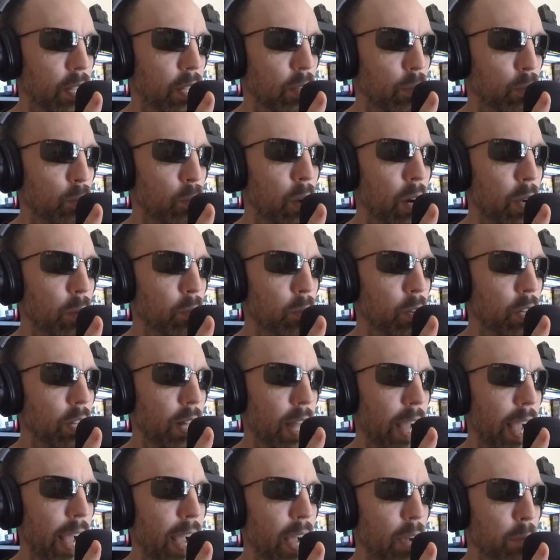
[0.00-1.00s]
what
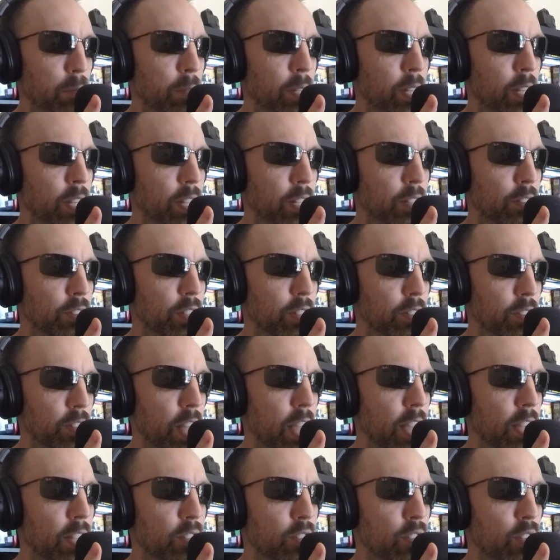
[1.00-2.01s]
will happen is it
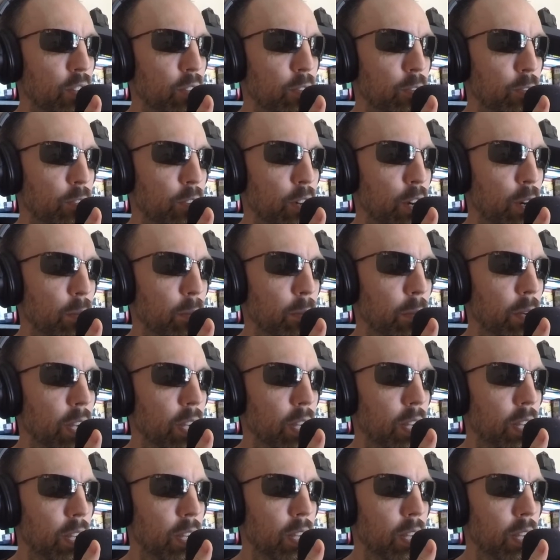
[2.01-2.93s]
takes you from